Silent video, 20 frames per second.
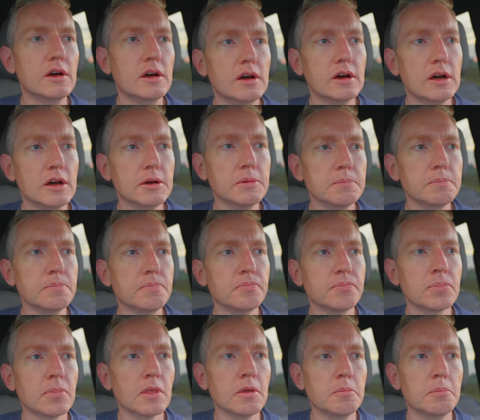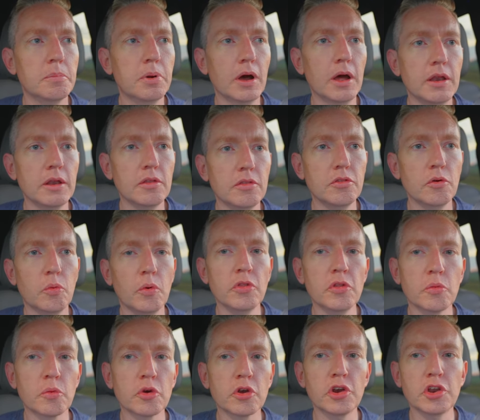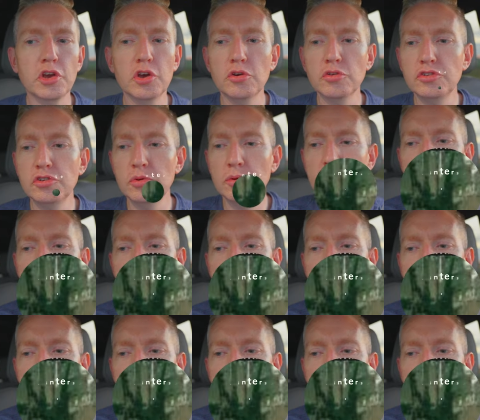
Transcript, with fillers: Um, but the one that we're going to go to